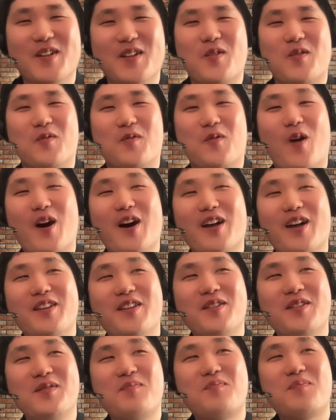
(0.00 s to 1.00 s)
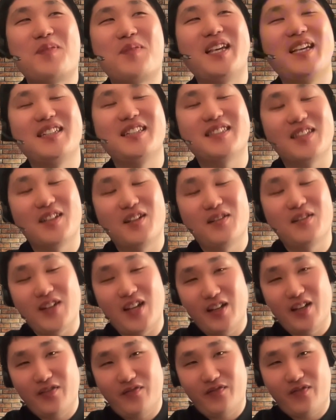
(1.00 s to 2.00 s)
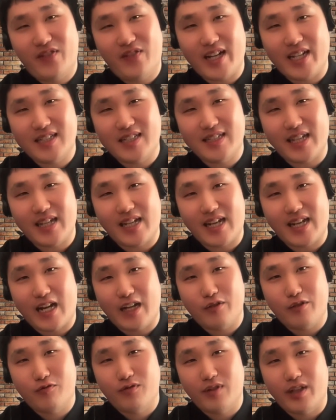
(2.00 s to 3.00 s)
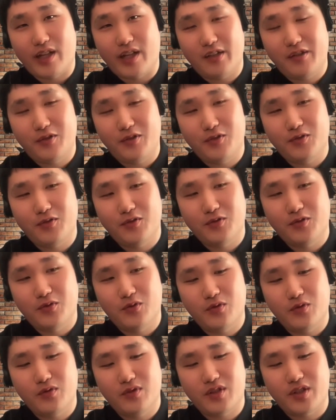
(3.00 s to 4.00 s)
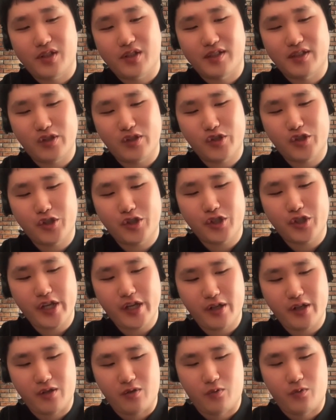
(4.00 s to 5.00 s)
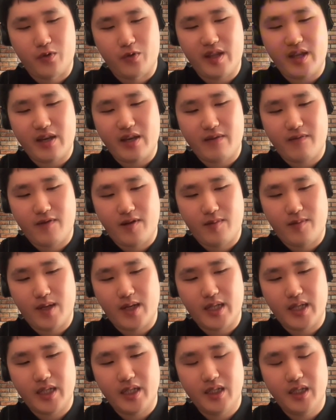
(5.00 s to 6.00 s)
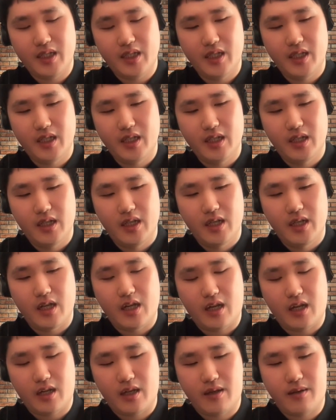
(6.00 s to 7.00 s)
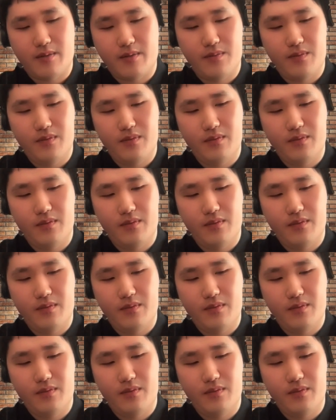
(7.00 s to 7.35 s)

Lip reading: one piece of advice that I would like to just share with everybody, um,